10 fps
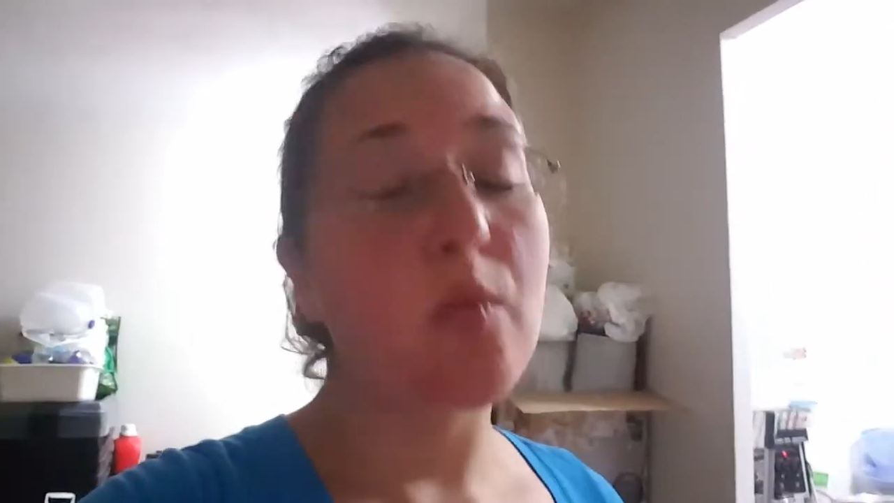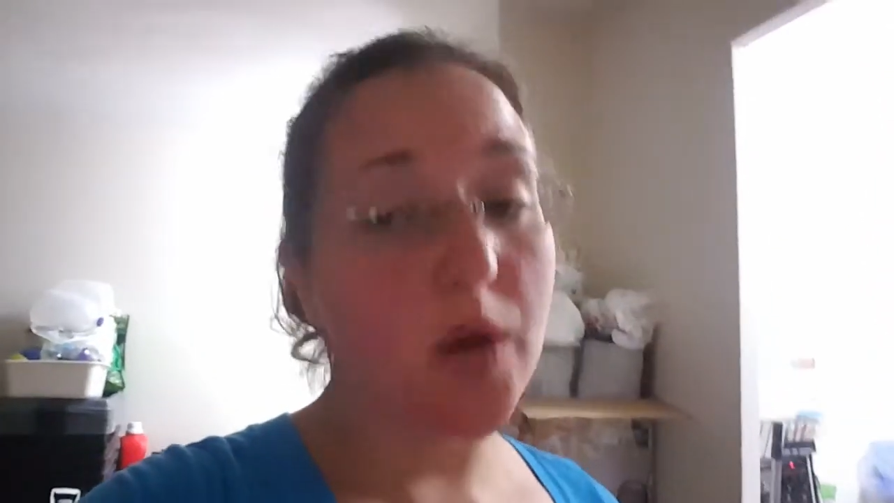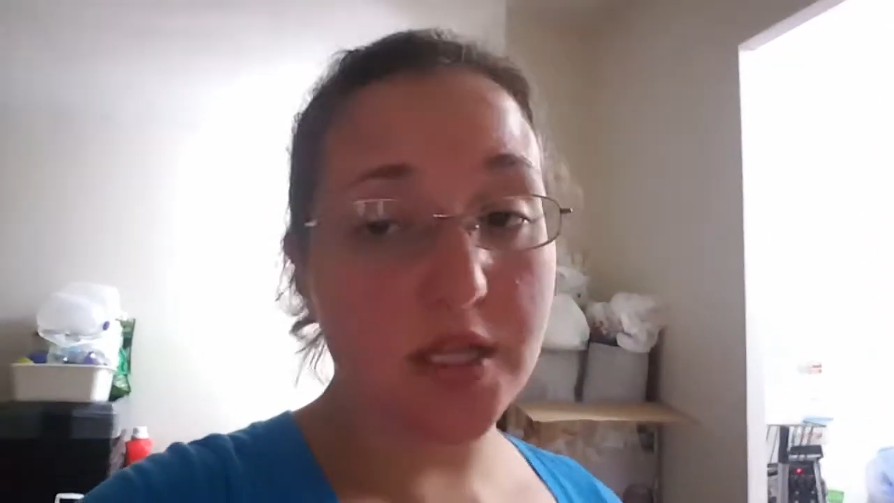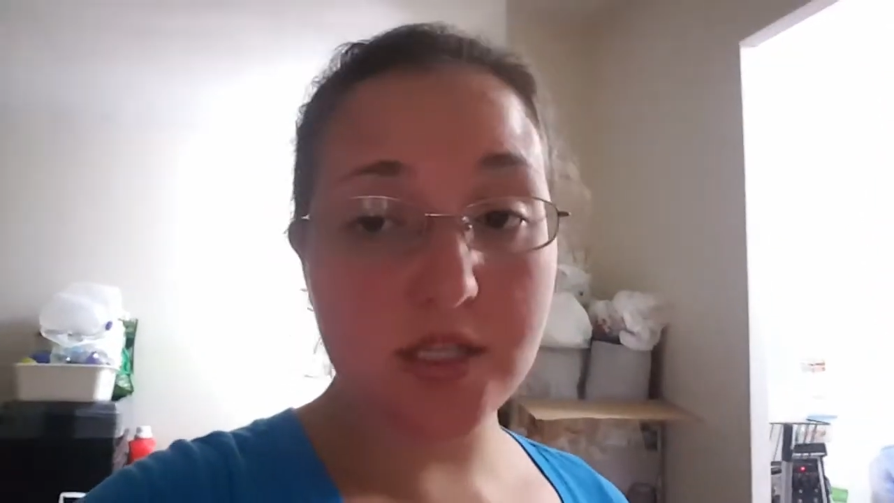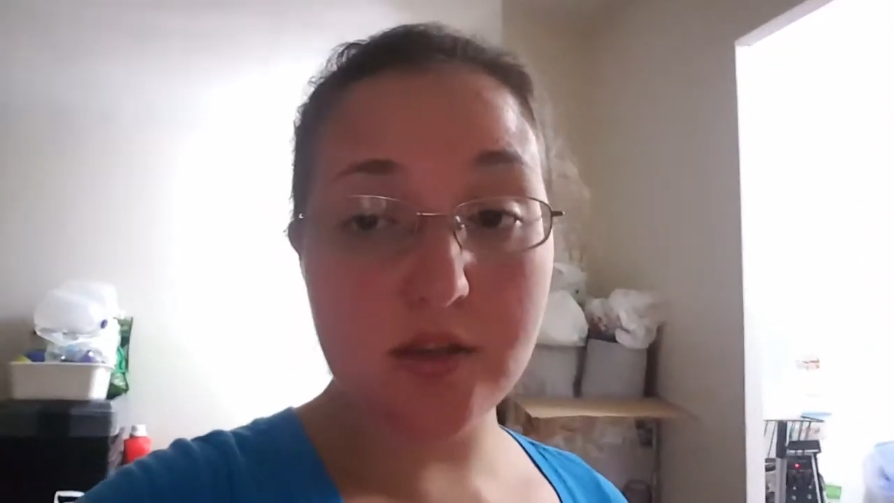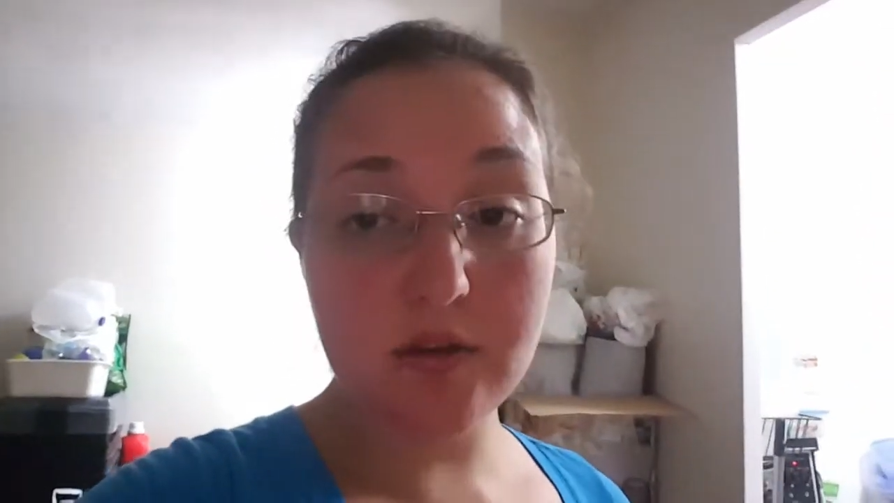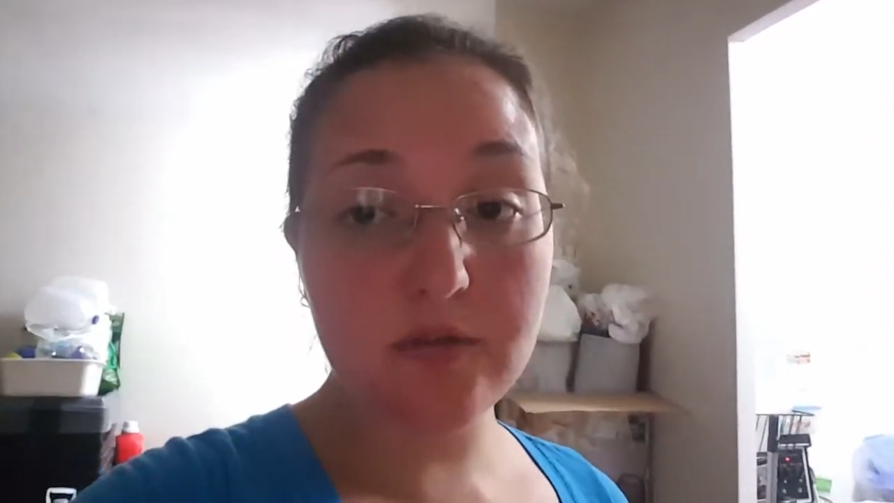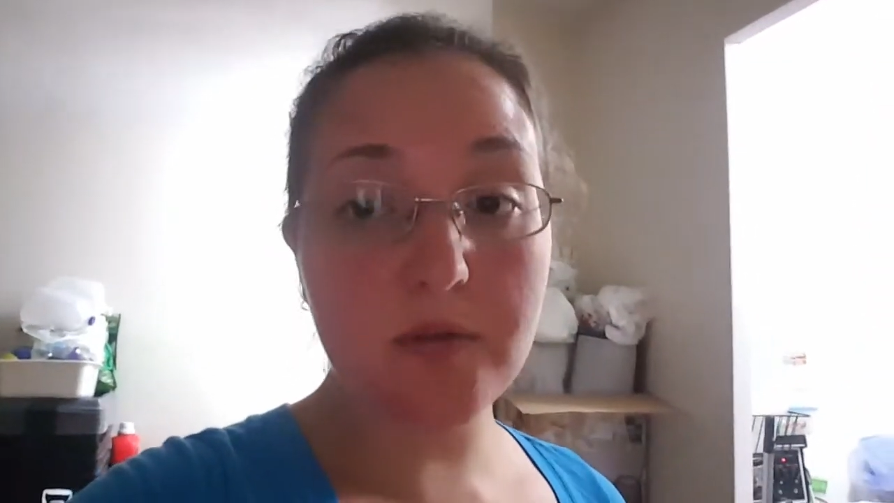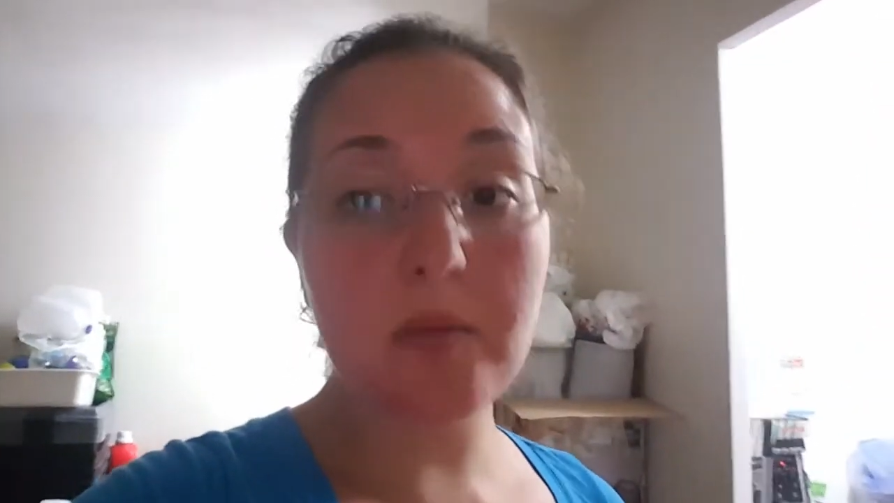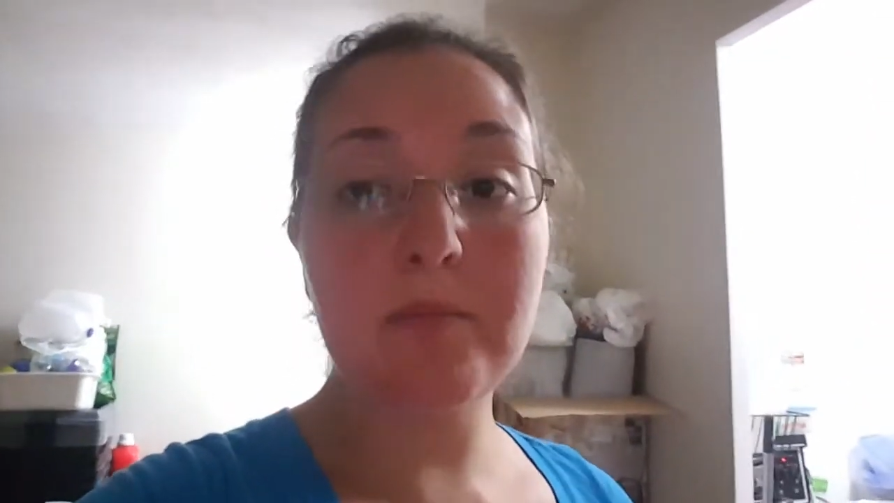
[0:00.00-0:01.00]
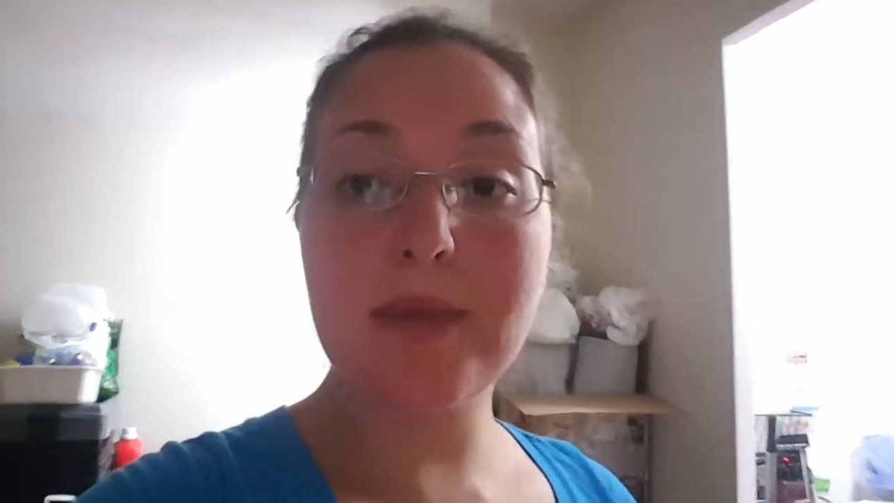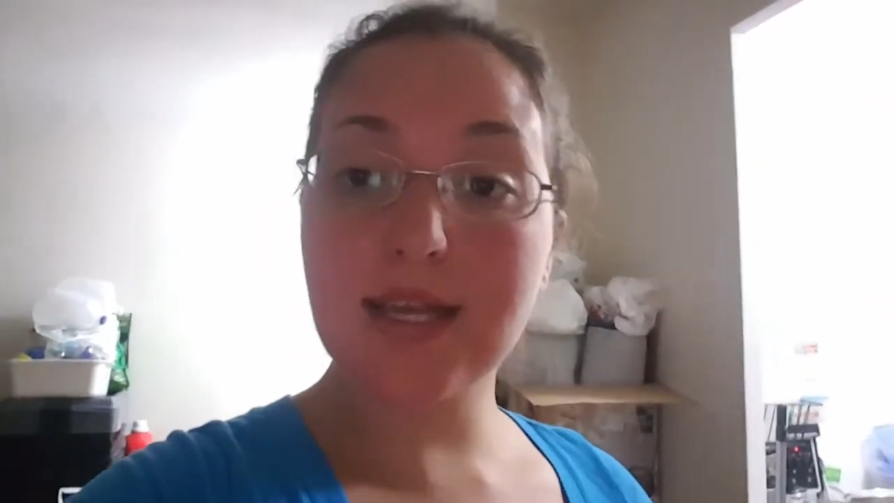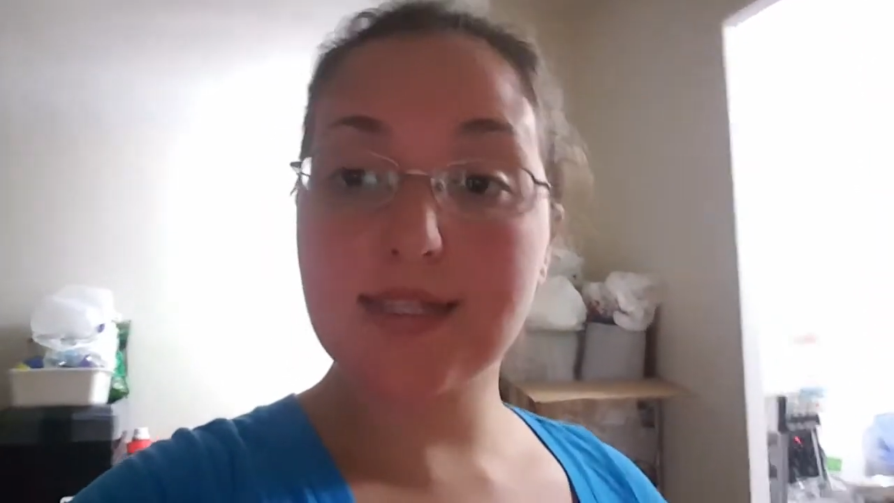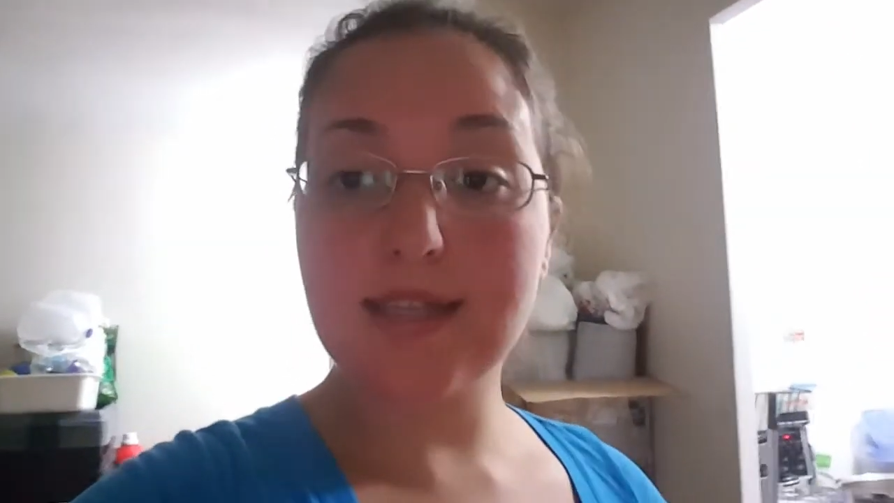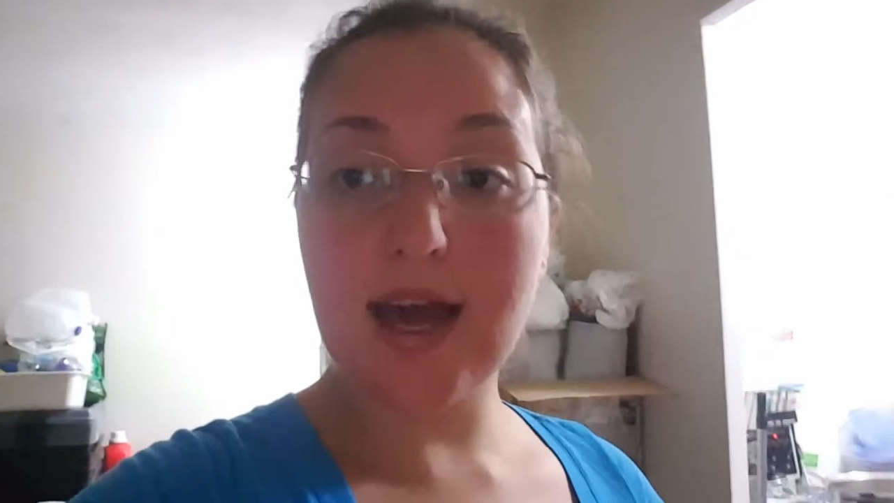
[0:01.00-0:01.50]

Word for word: Once you've mixed